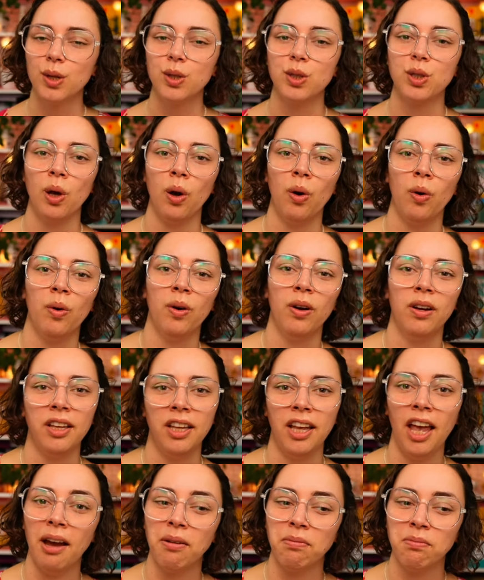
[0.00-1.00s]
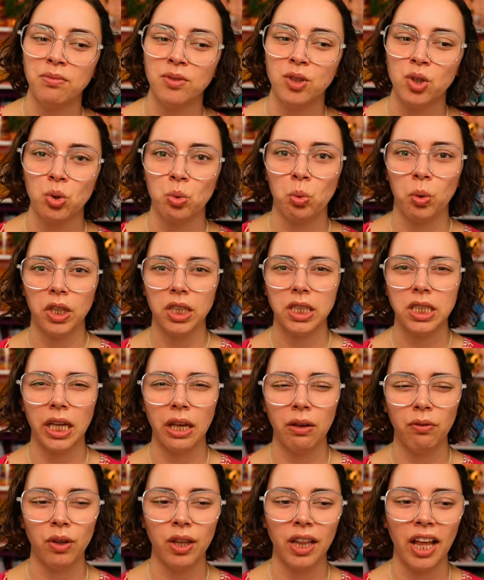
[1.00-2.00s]
So yeah, just wanted to
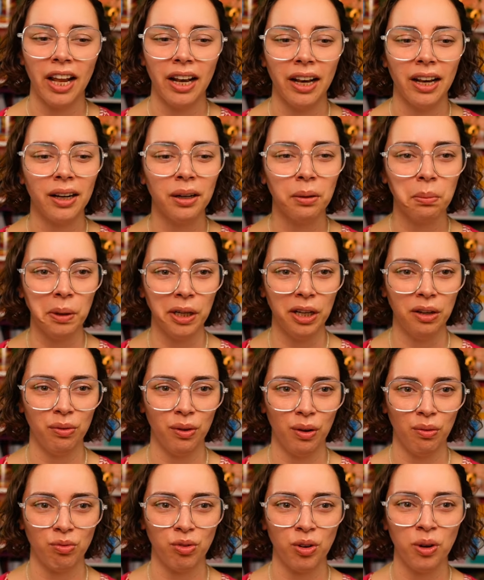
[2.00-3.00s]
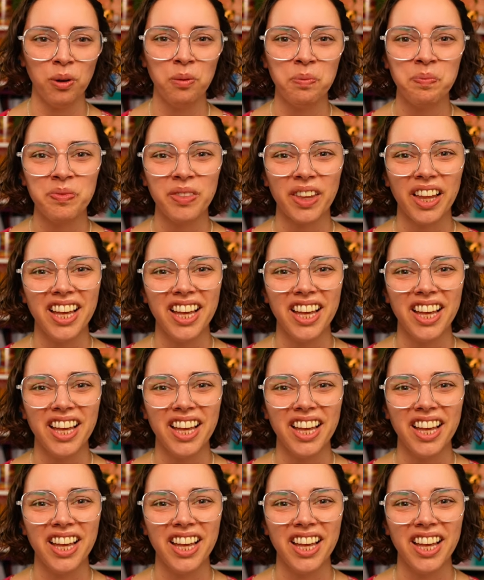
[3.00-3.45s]
give you that little bit of info